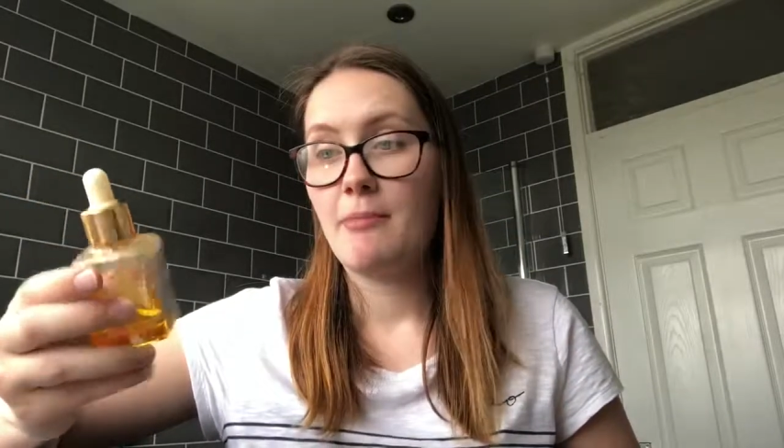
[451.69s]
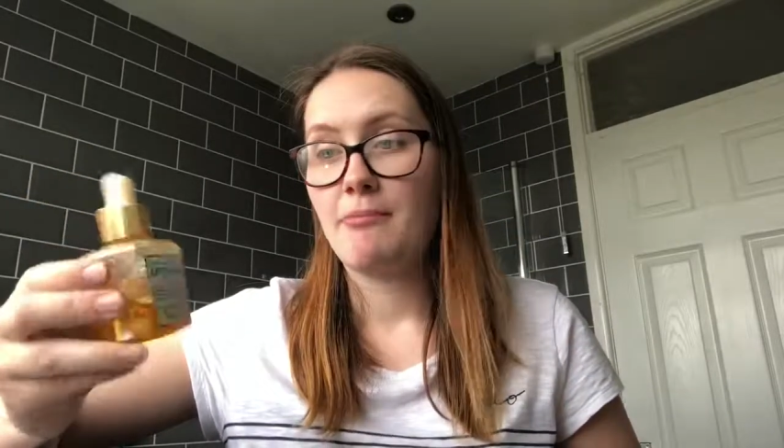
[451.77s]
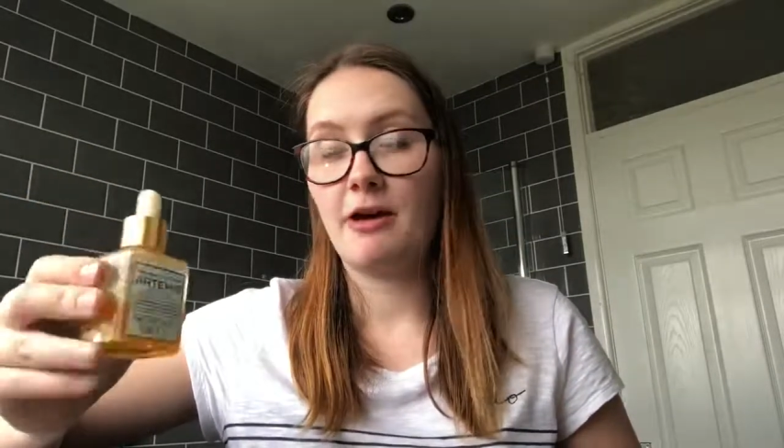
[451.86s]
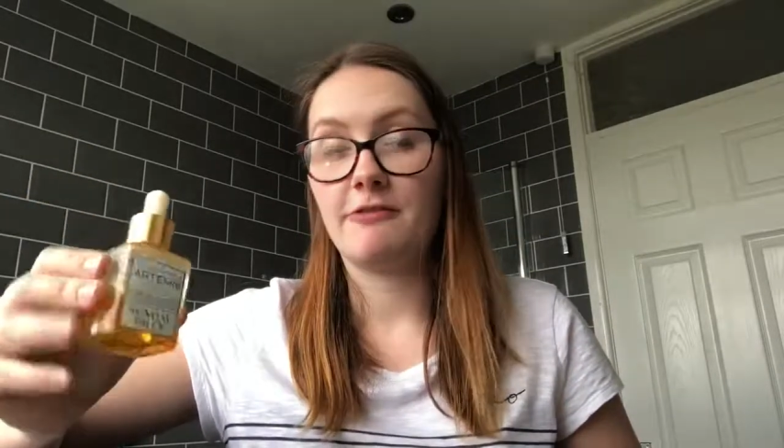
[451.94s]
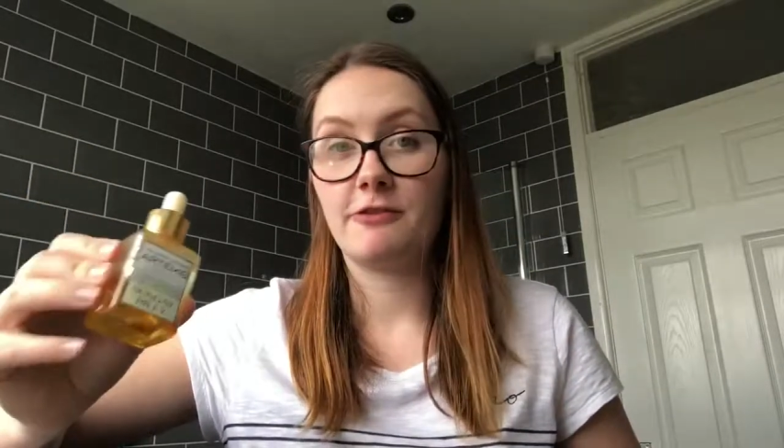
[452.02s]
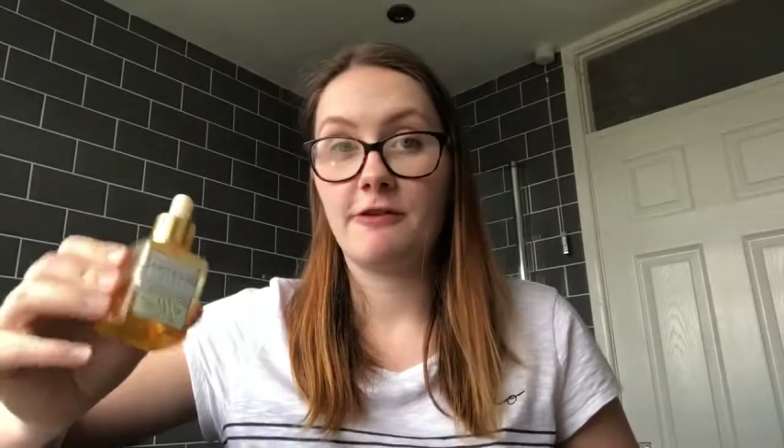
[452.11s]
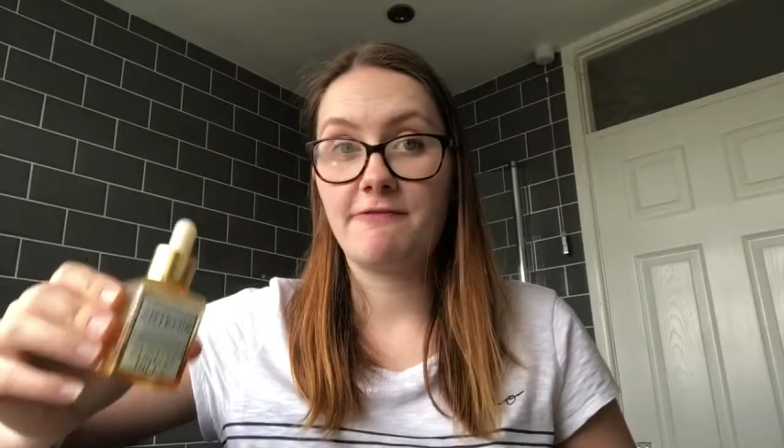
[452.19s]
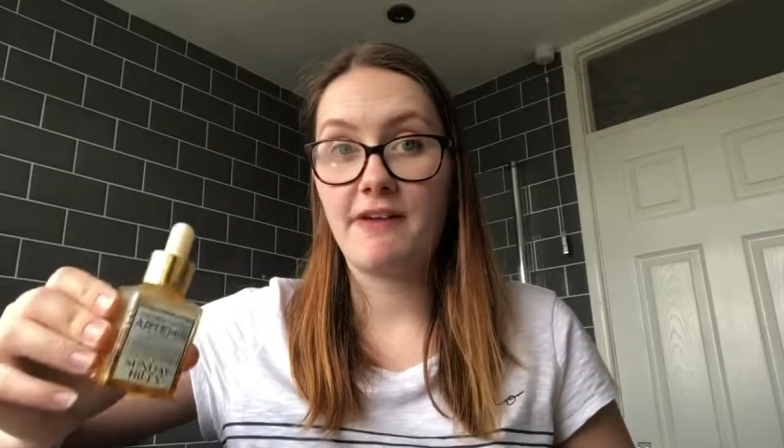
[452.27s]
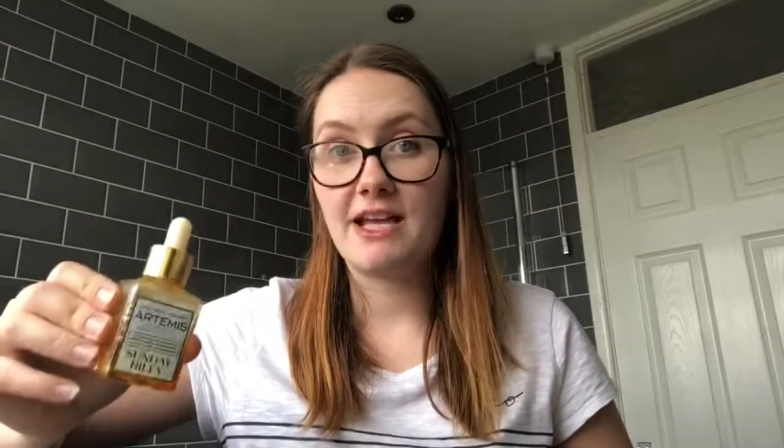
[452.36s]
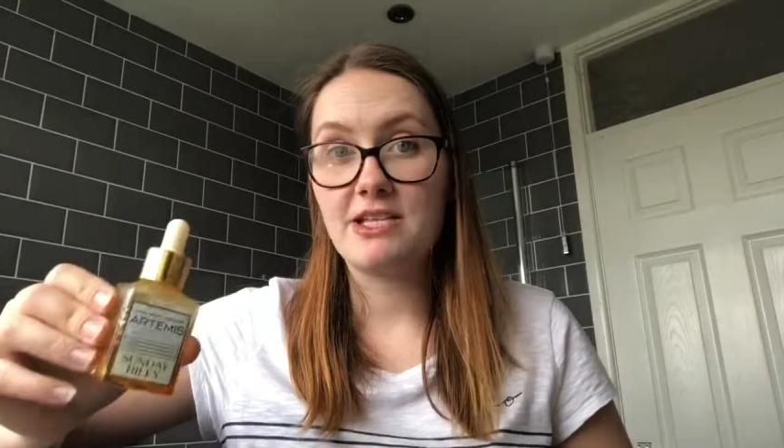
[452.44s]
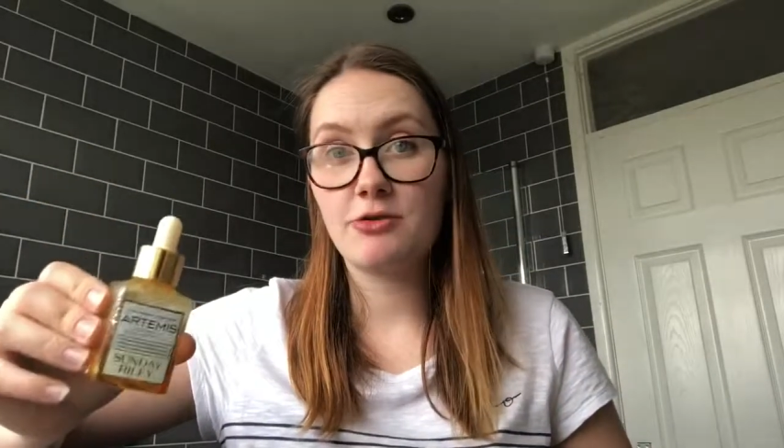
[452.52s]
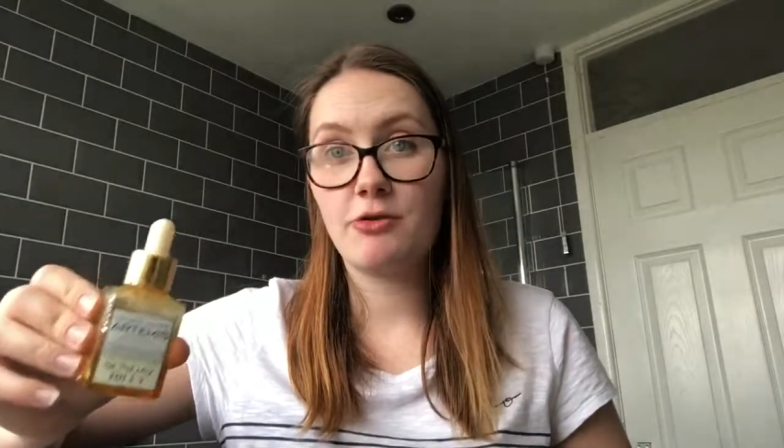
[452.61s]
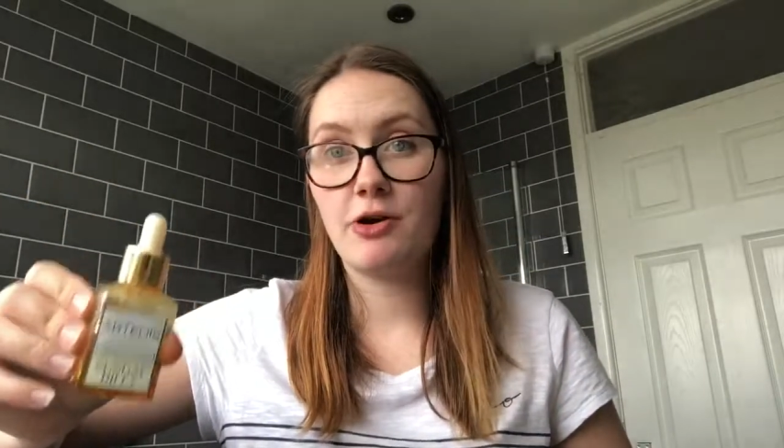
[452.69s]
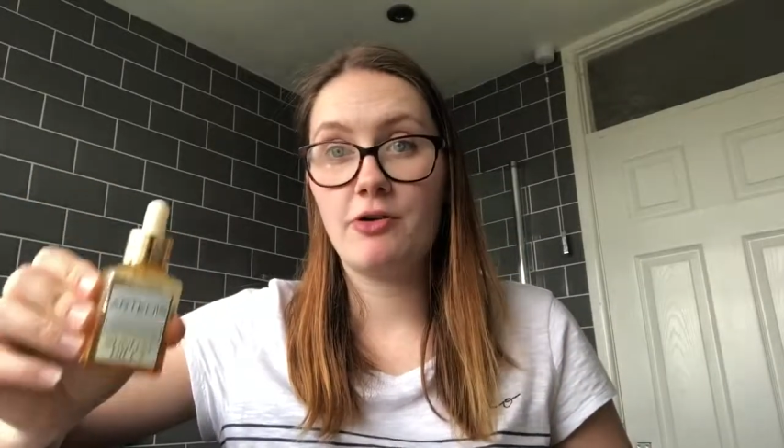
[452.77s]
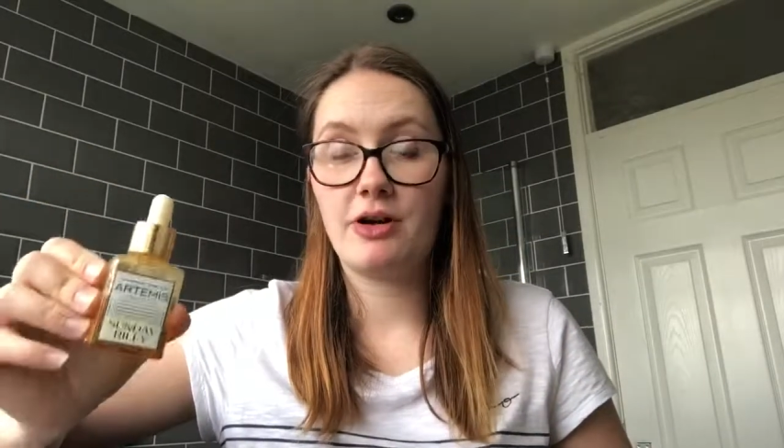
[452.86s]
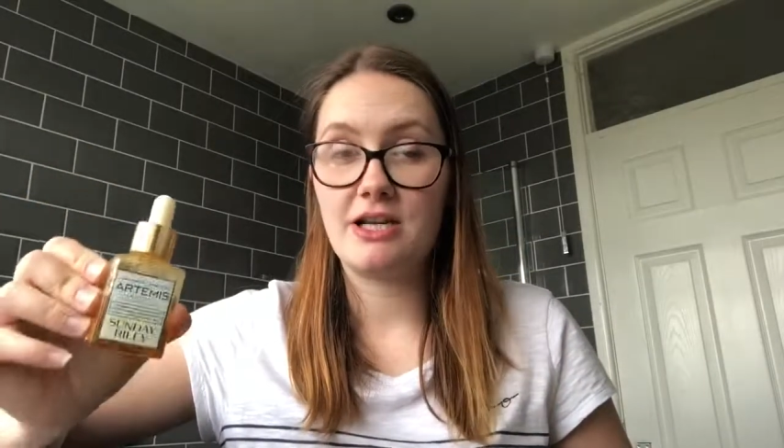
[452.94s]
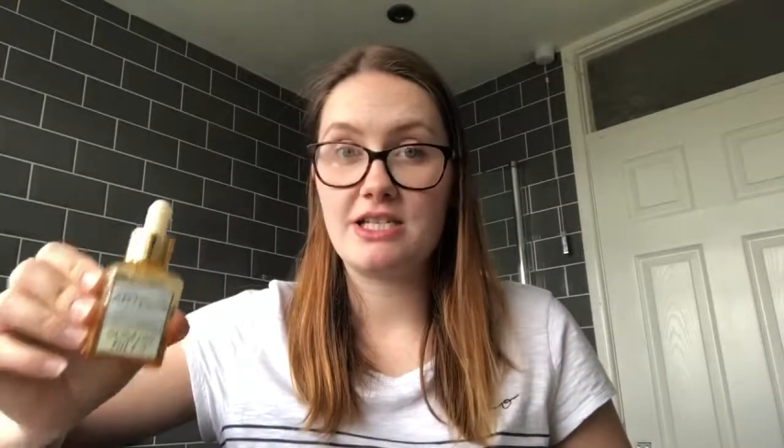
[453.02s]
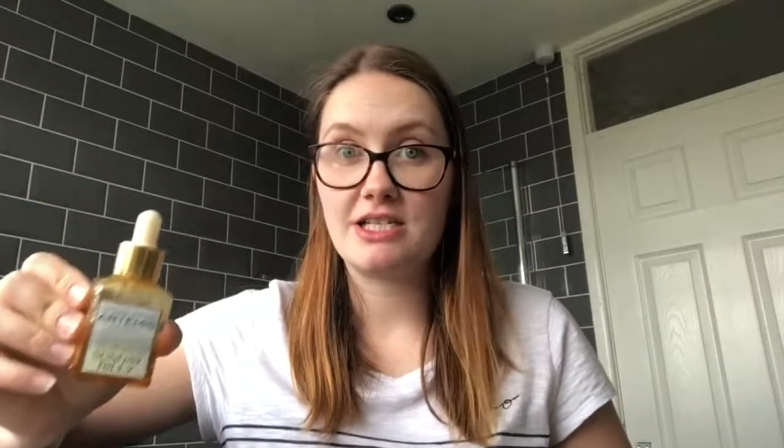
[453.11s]
but for a face oil
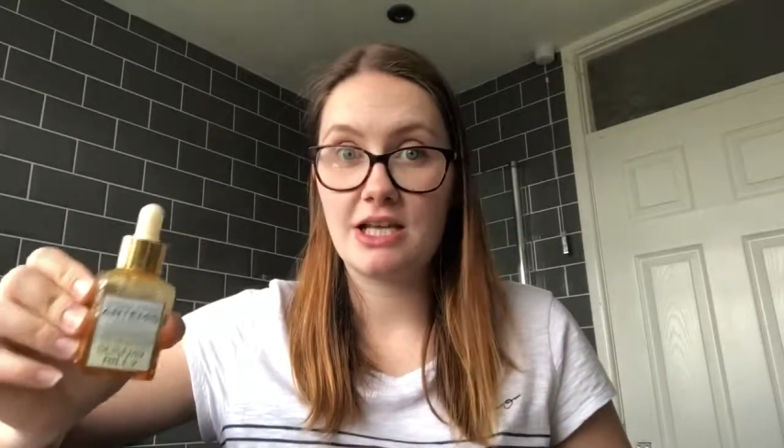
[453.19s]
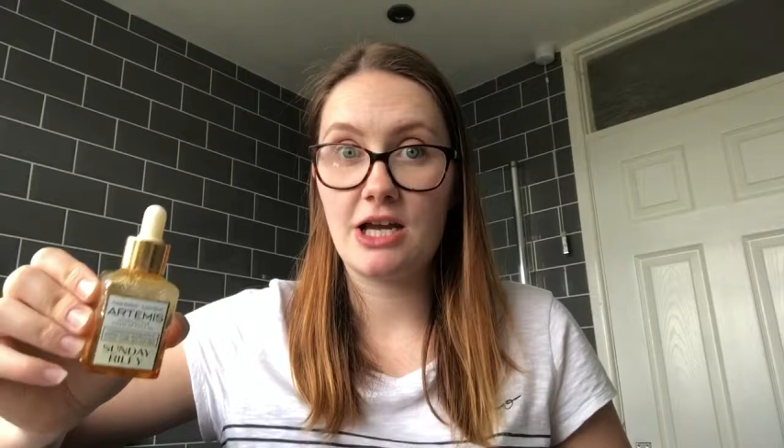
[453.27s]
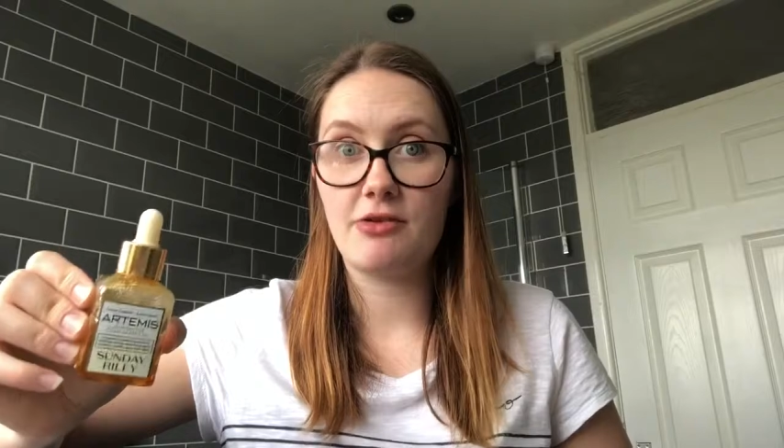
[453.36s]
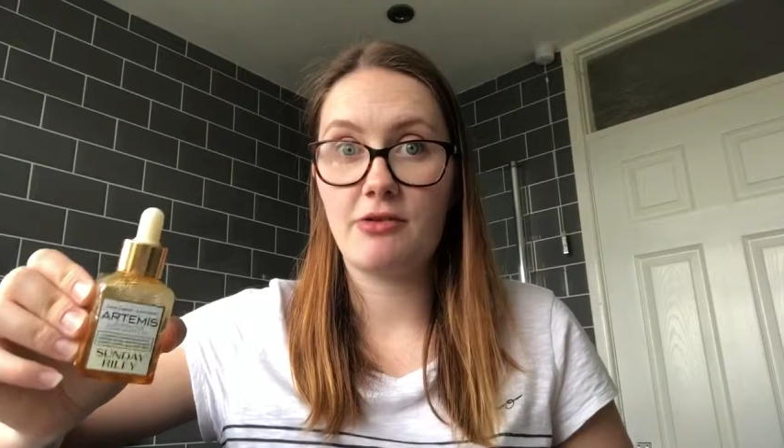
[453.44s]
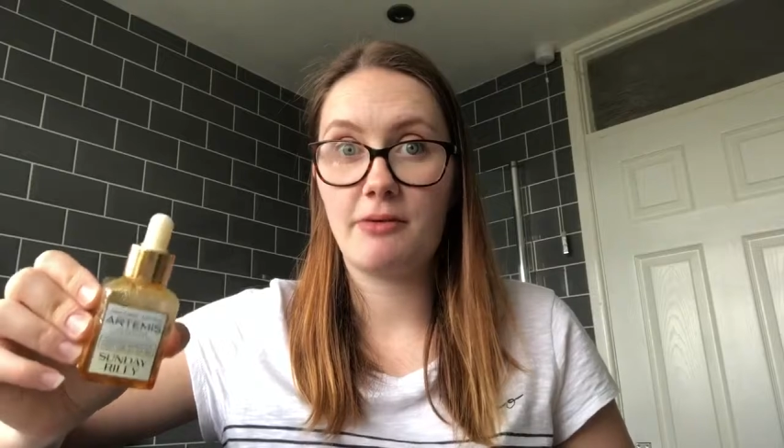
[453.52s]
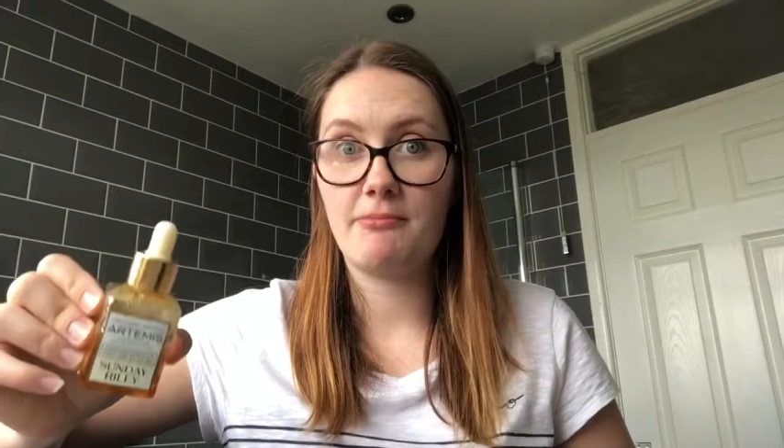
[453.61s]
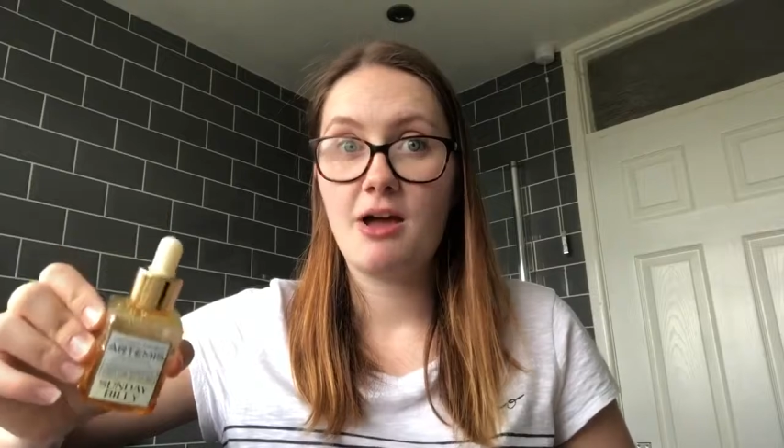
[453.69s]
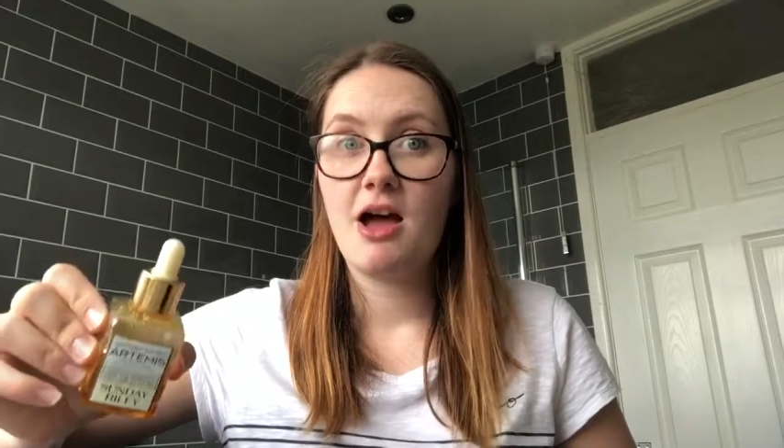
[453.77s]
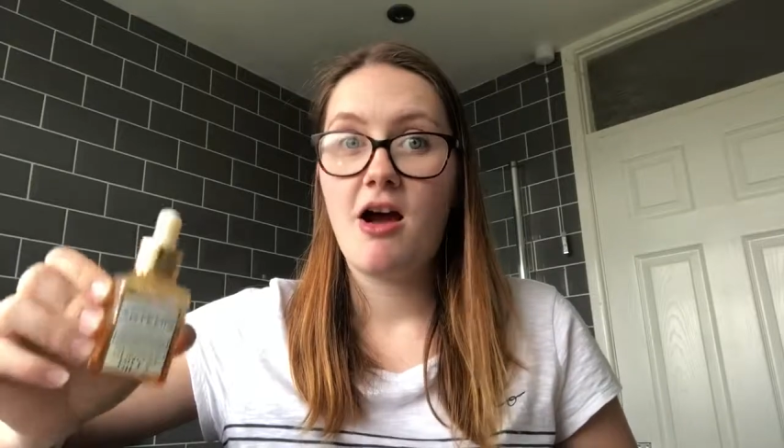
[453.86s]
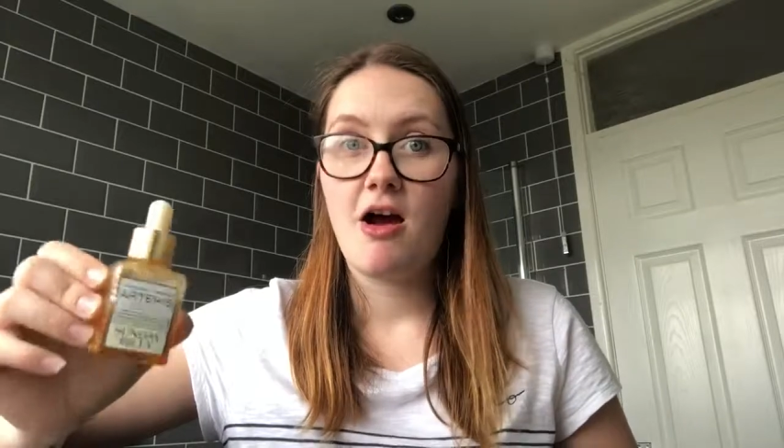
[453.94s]
and a serum,